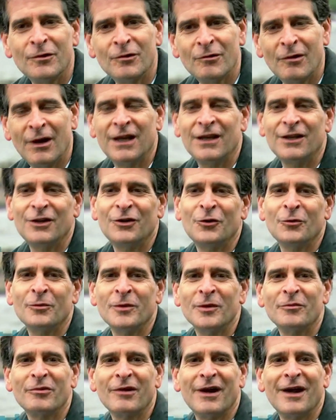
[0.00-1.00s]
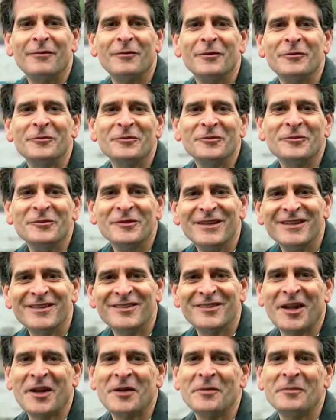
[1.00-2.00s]
a fellow by the name of Dean Kamen.
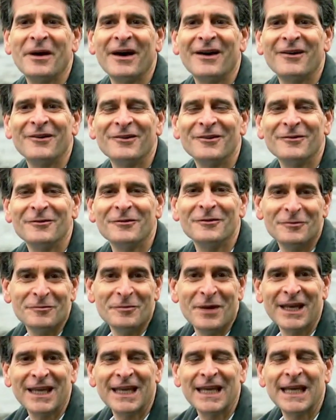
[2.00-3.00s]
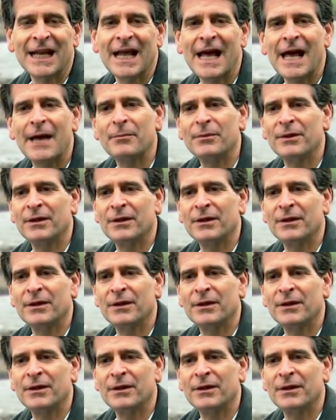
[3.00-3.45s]
Dean has come up with something